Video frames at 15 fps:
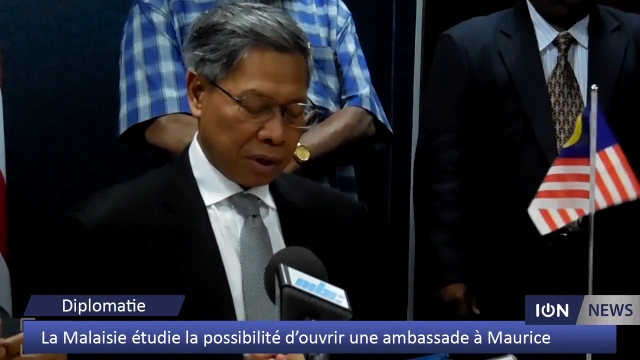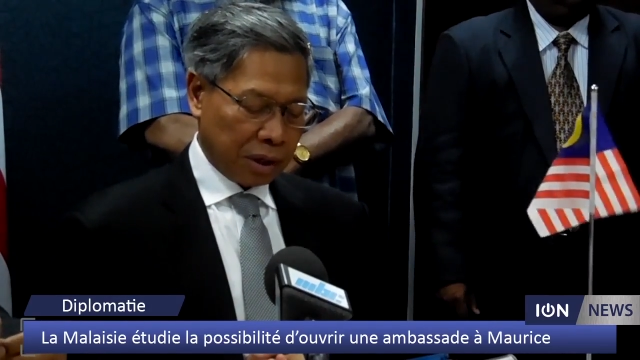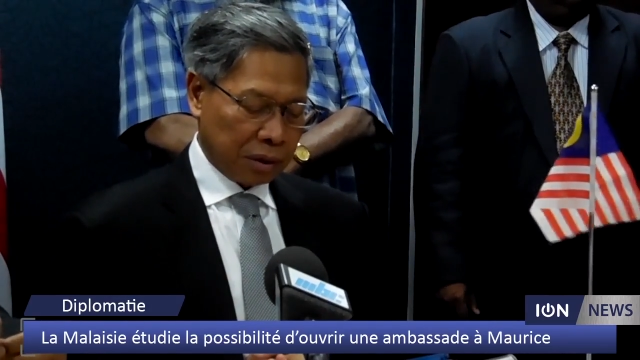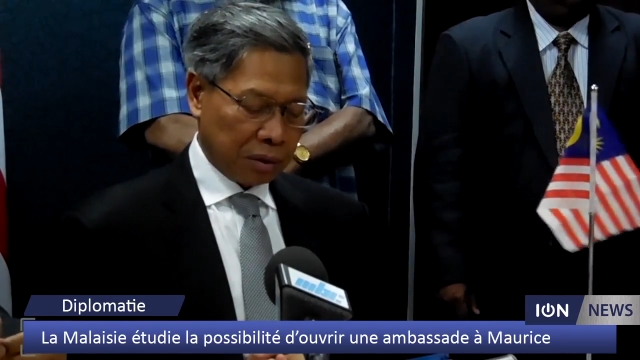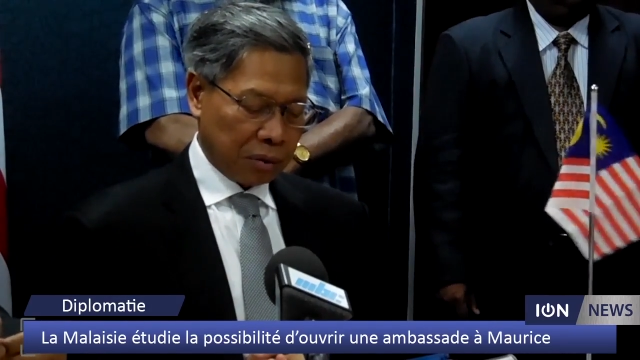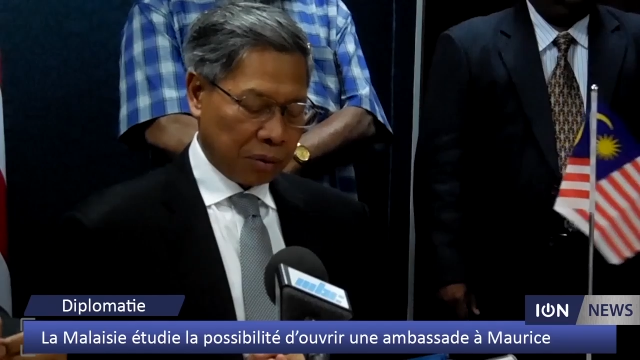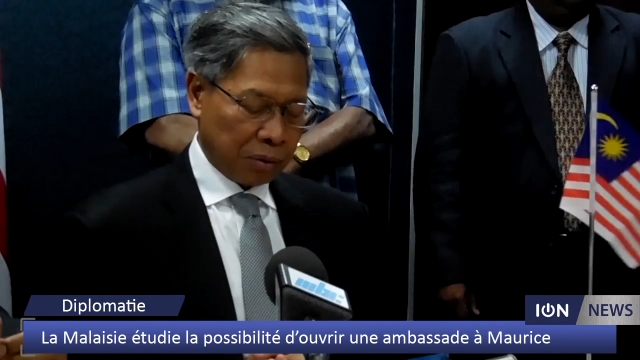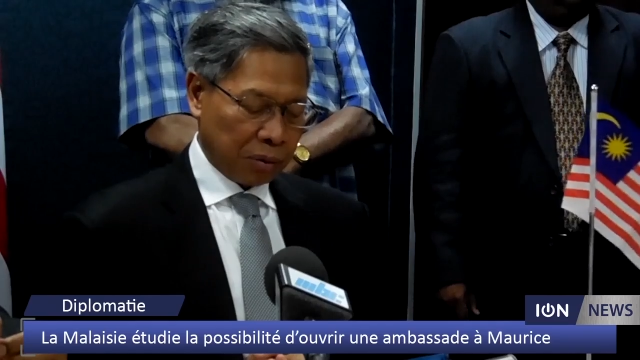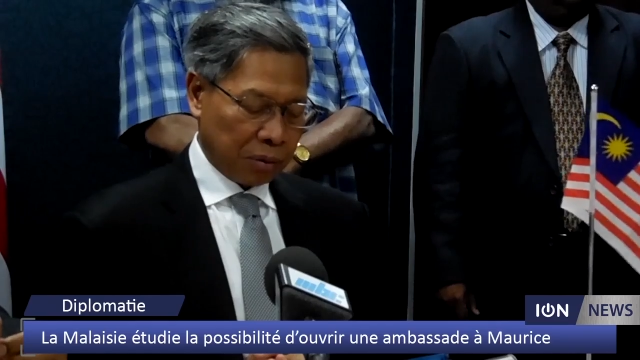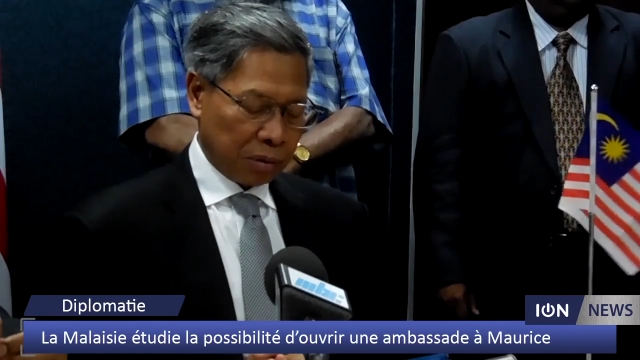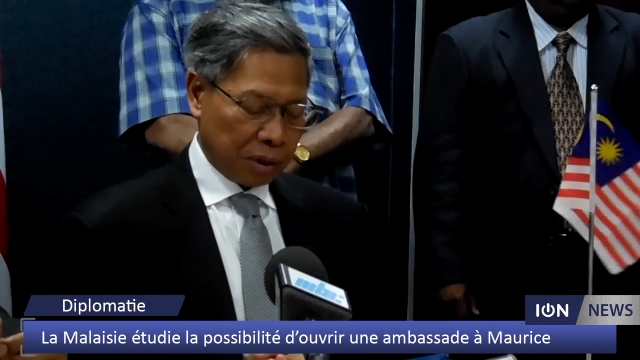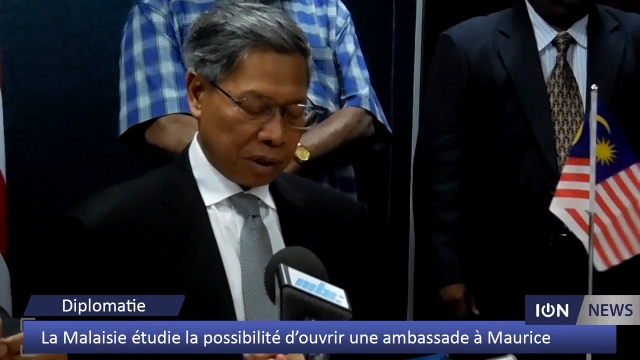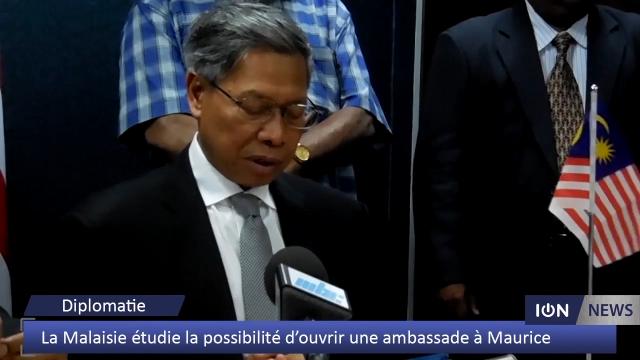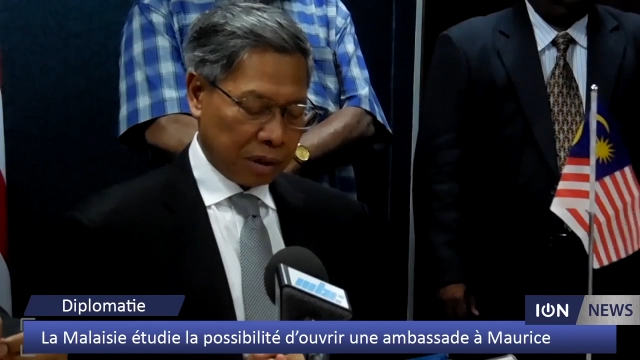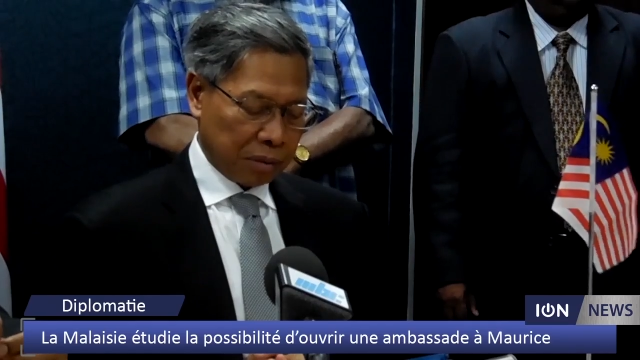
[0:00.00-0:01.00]
would like to
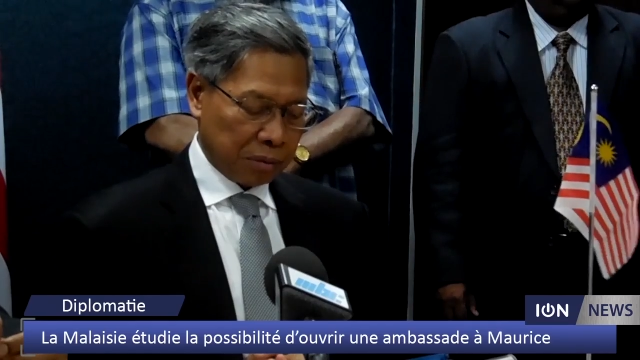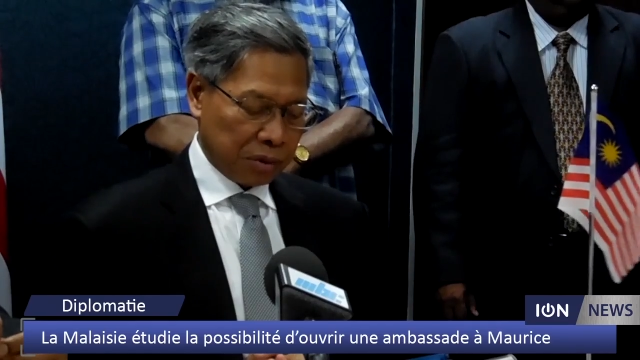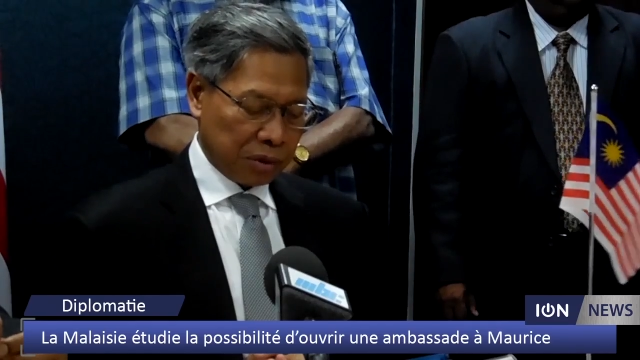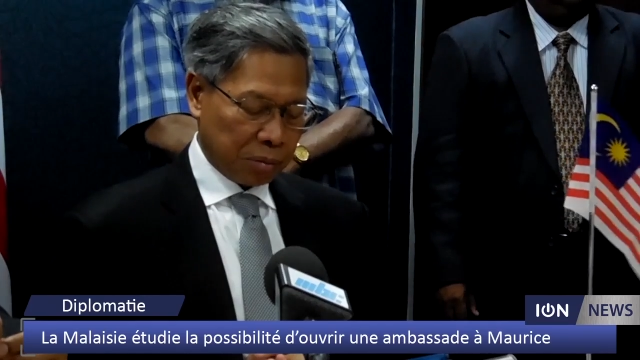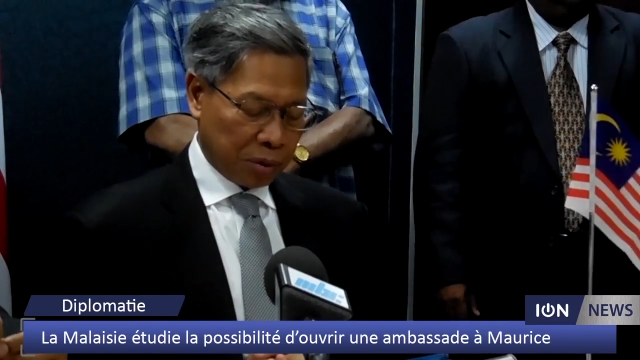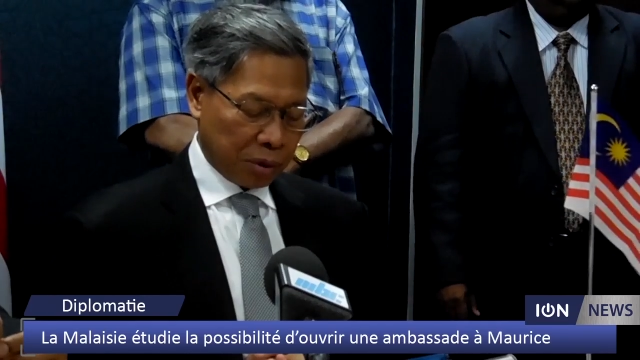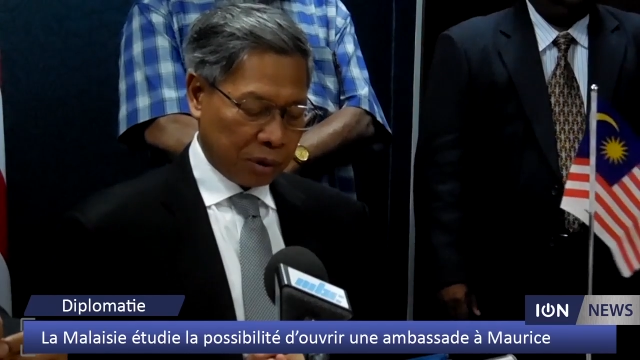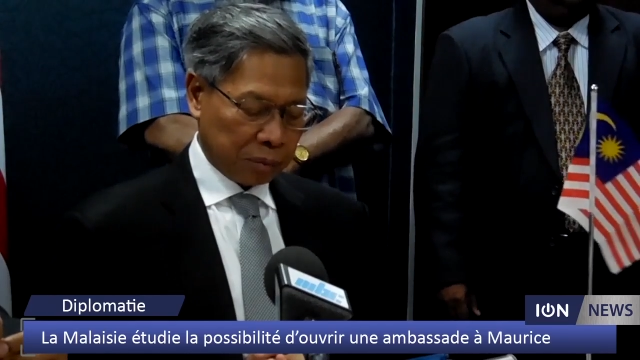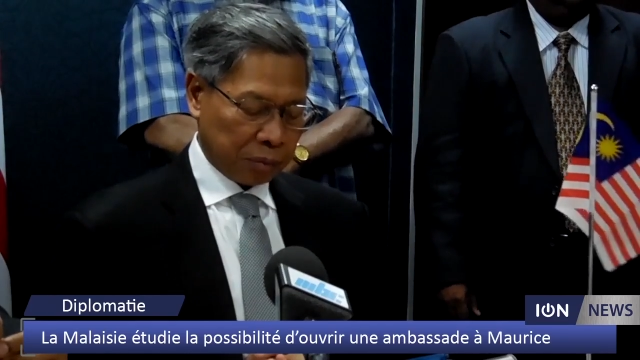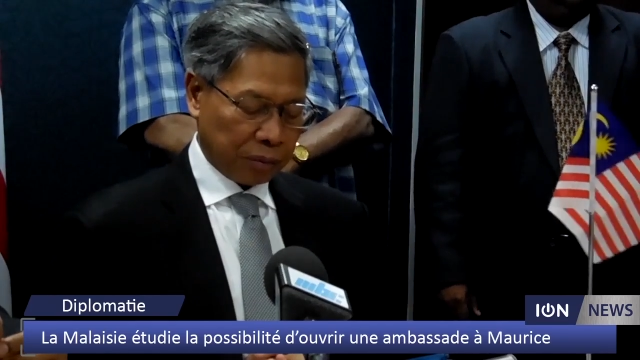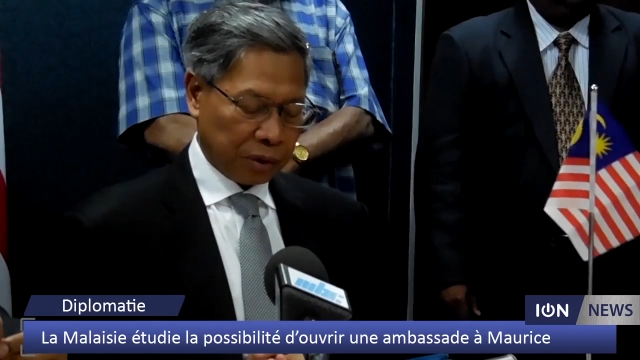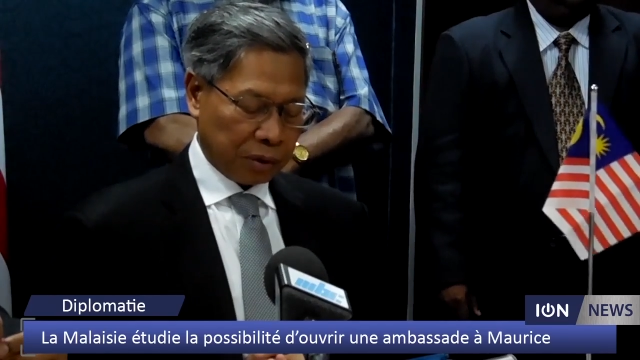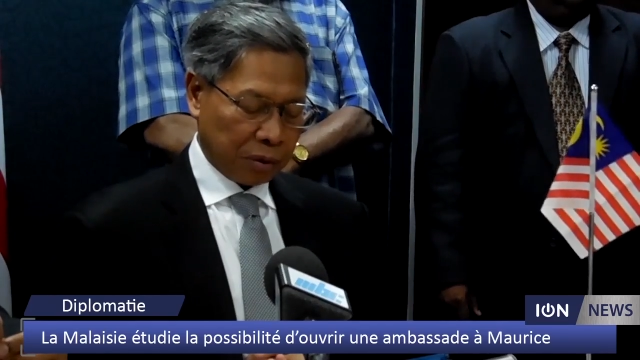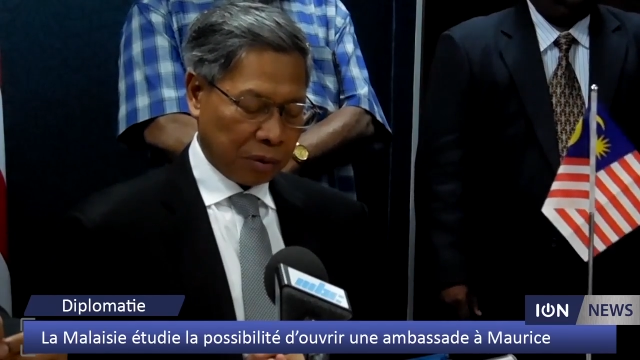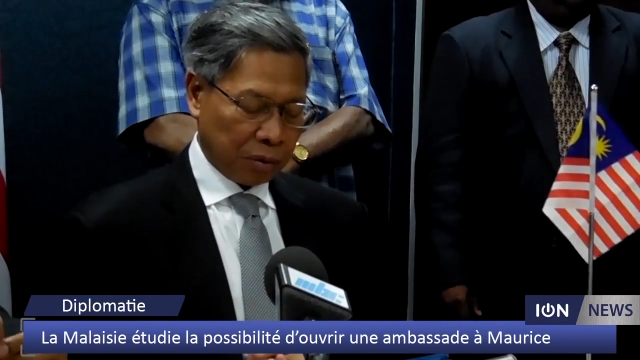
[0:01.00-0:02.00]
support
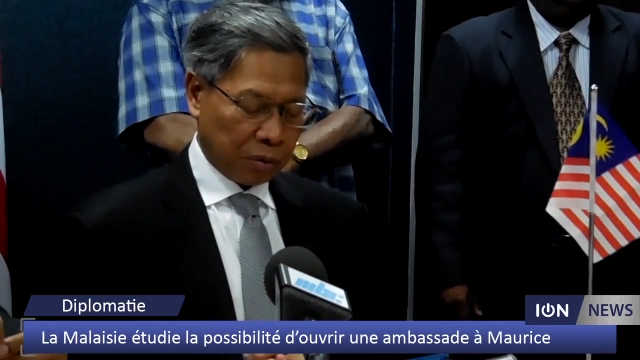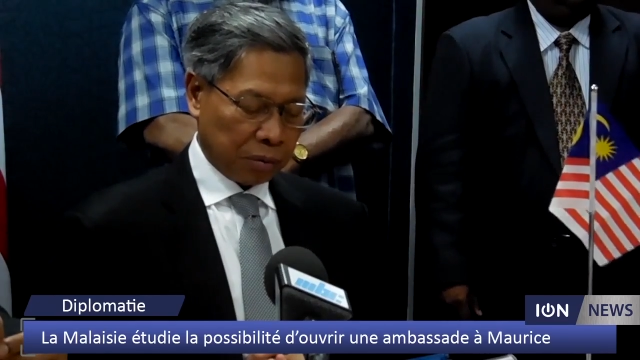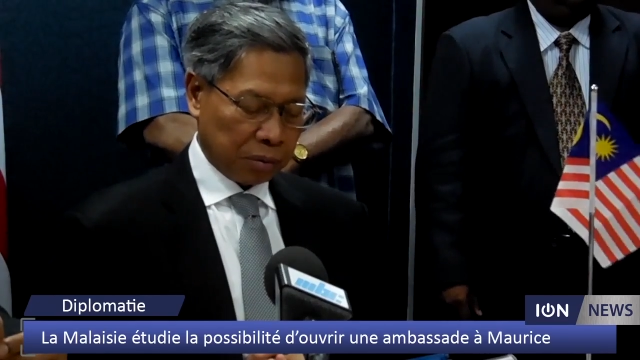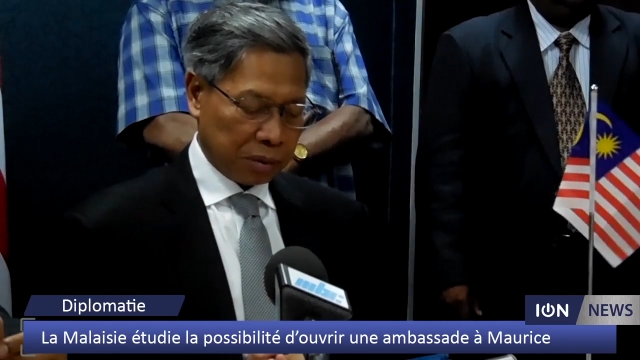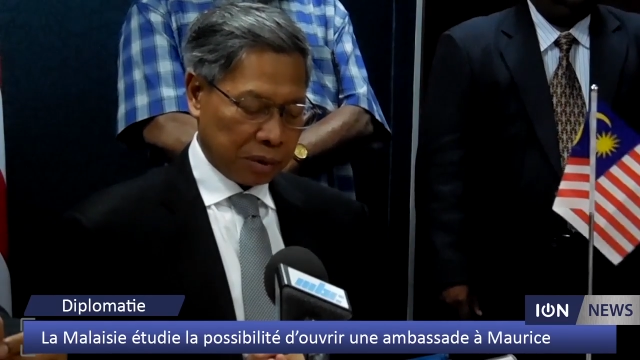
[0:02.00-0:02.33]
or